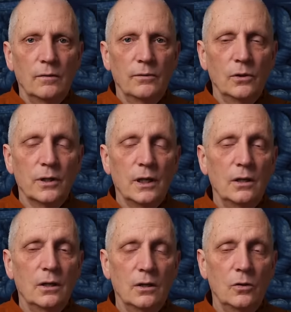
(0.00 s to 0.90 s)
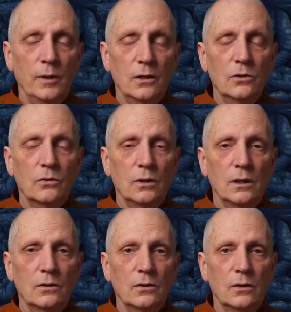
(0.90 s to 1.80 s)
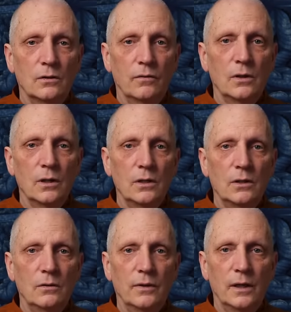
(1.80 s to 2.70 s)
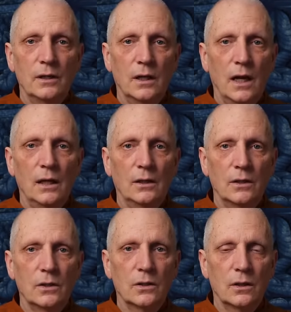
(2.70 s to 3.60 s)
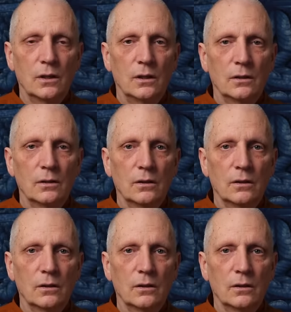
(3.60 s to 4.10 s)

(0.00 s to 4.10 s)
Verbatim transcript: if you look at human history, it's, it's very easy to find endless uh,